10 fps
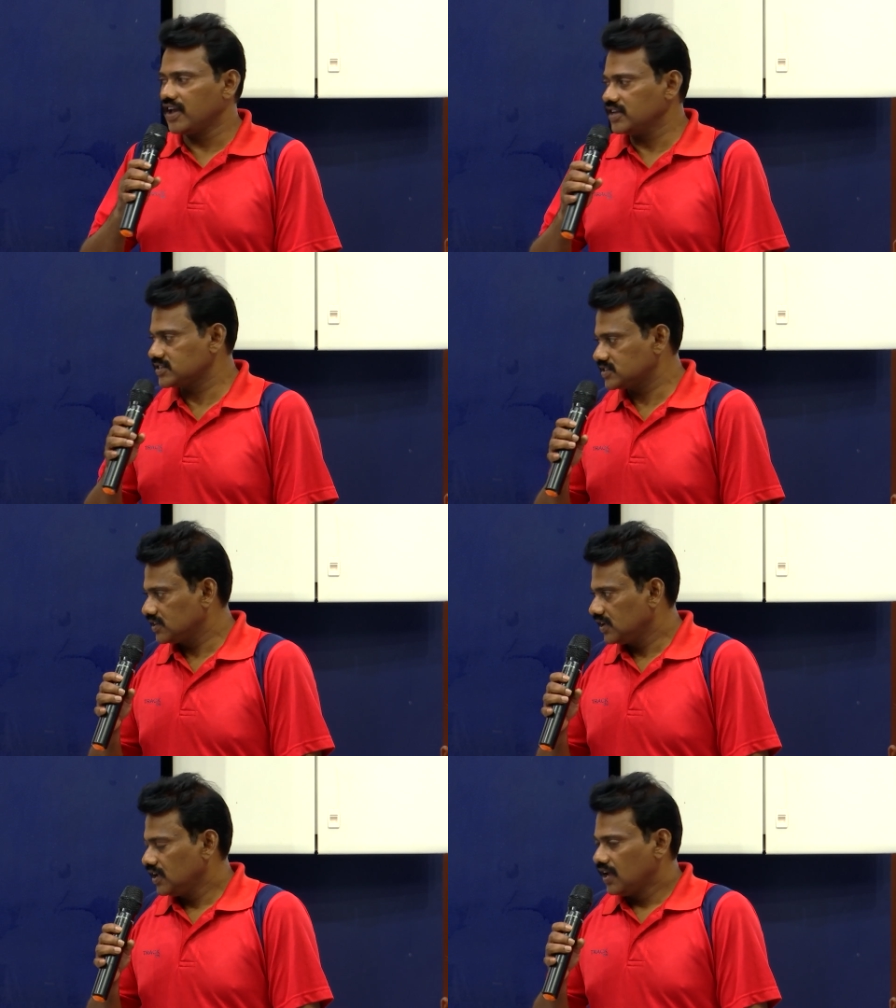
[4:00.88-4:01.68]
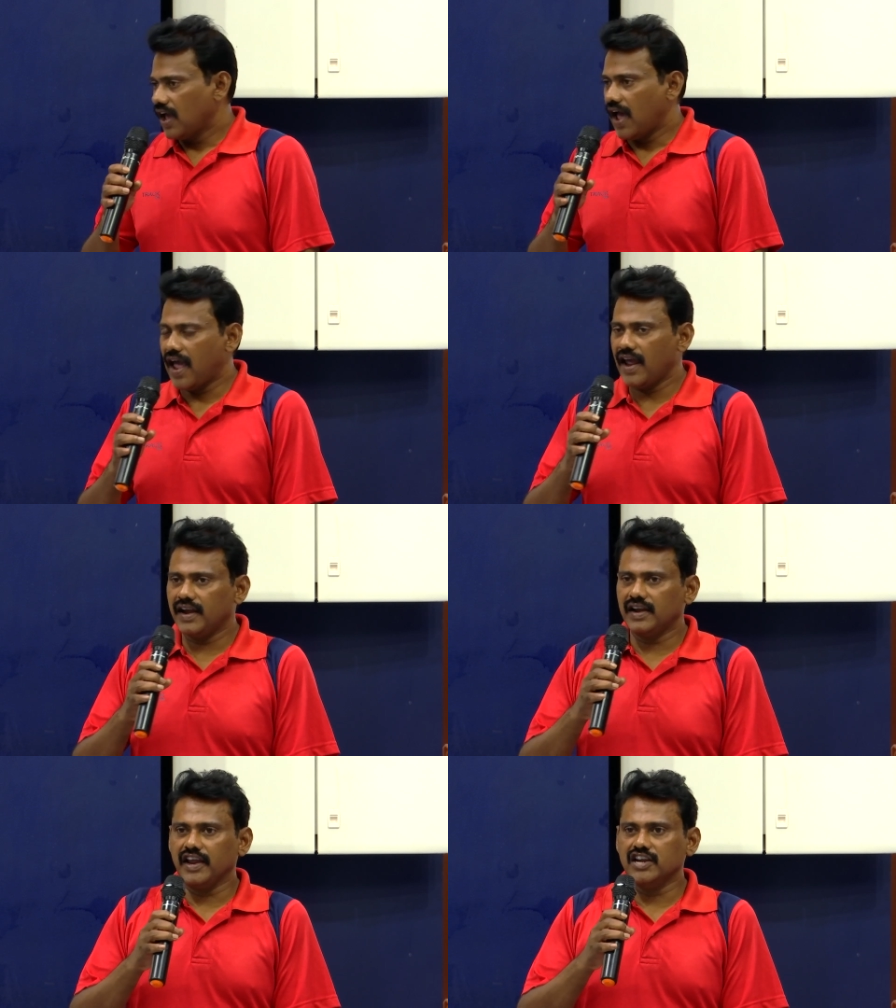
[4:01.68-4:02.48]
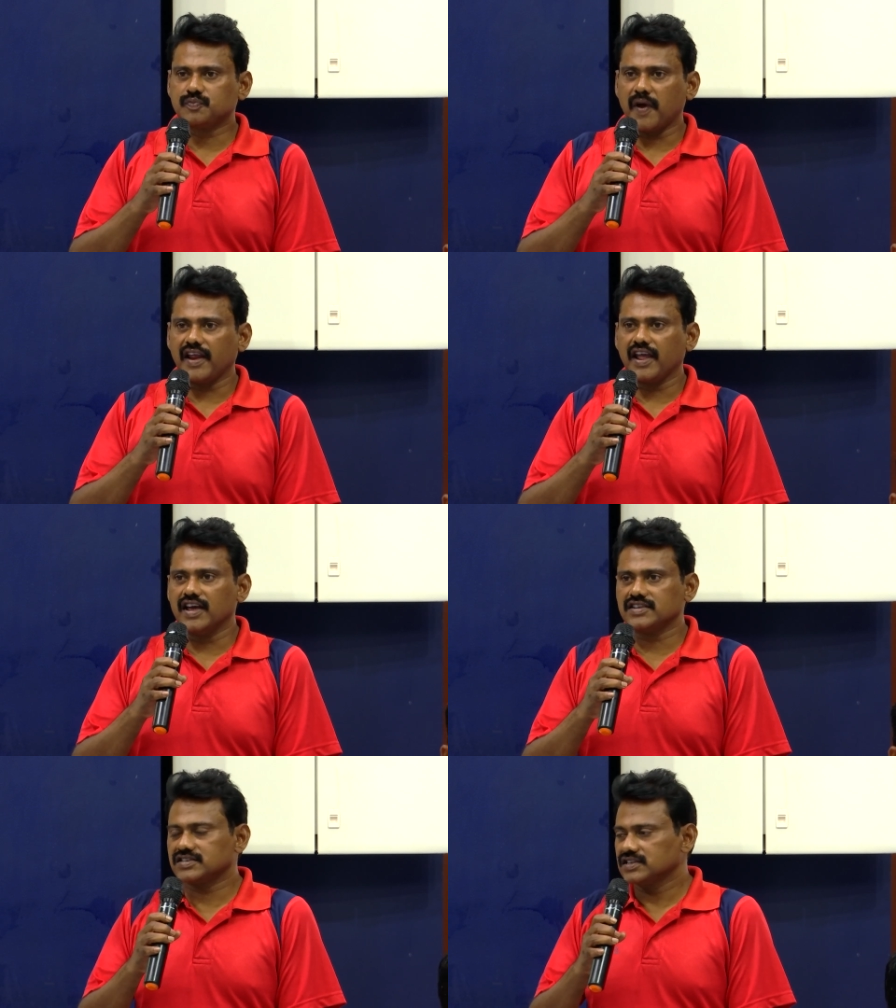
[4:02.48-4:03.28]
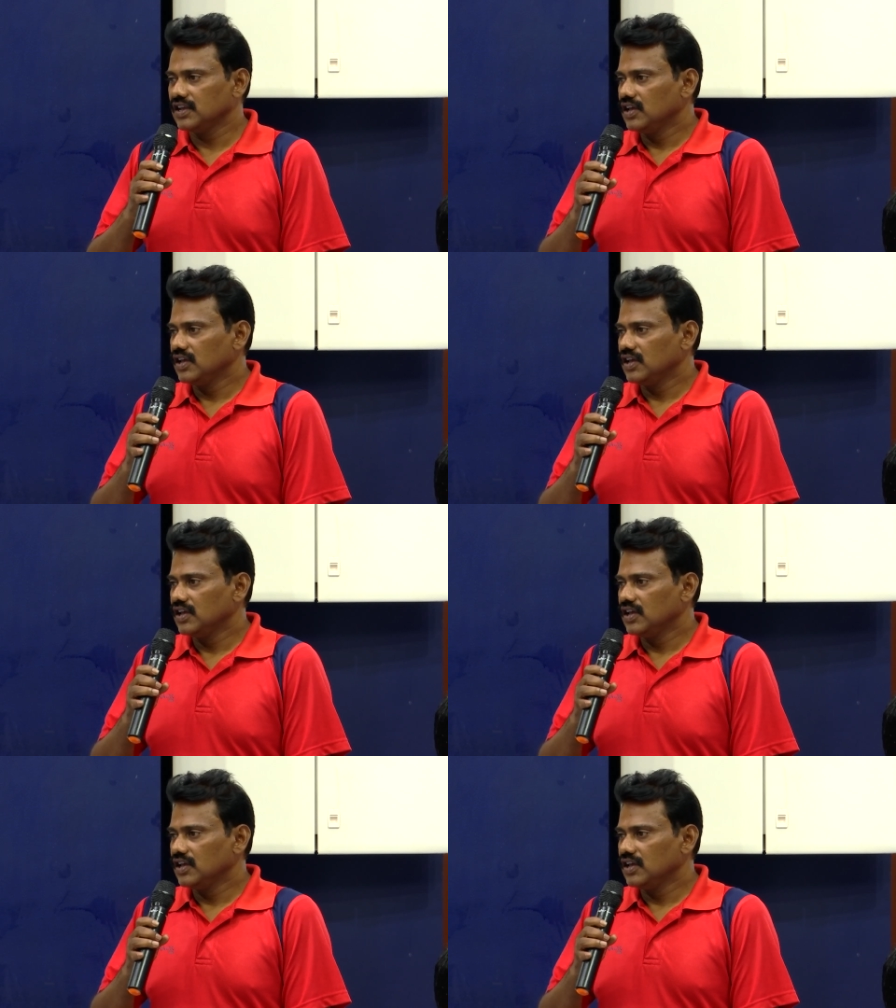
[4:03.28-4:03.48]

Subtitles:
us and inspiring us.